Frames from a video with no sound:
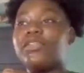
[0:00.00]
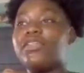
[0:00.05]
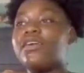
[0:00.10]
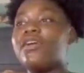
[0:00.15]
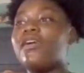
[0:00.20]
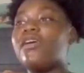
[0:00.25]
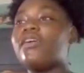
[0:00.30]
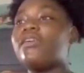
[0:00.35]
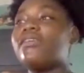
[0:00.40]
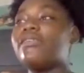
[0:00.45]
what are
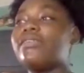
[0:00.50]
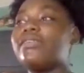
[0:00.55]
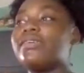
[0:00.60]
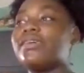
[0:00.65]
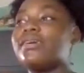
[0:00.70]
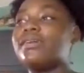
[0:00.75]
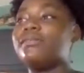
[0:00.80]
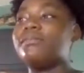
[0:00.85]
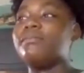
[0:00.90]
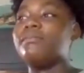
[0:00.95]
they
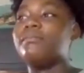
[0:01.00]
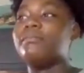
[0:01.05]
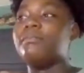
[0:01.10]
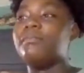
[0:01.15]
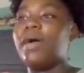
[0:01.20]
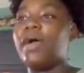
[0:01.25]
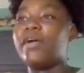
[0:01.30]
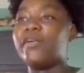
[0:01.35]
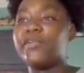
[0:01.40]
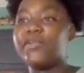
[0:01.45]
called?
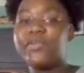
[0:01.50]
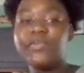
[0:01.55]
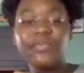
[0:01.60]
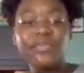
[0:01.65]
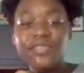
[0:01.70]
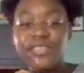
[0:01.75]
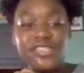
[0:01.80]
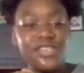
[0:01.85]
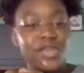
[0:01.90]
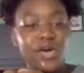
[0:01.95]

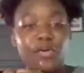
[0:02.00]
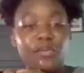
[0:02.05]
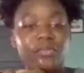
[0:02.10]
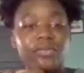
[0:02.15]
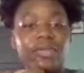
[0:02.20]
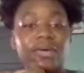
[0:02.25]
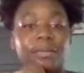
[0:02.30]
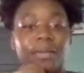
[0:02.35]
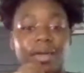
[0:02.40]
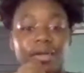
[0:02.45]
Macaroons?
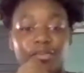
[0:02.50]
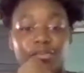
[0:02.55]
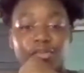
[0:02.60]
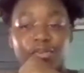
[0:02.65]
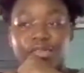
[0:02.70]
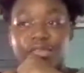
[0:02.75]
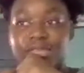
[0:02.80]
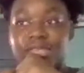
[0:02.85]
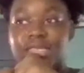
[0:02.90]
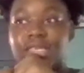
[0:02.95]
No, not
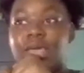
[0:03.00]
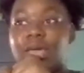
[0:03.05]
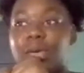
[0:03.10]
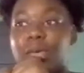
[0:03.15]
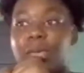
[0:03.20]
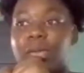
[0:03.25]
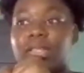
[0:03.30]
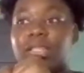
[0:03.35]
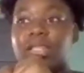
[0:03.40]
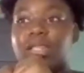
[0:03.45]
macaroons.
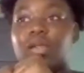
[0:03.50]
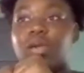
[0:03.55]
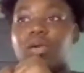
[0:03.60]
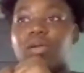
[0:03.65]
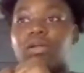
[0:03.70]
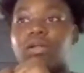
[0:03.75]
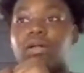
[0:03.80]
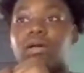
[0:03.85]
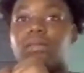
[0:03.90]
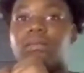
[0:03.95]
But the
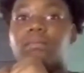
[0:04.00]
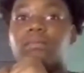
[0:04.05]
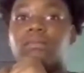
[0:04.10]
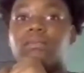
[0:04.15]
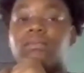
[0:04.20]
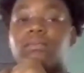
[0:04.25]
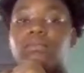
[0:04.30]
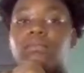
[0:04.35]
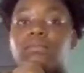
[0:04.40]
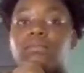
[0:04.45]
little I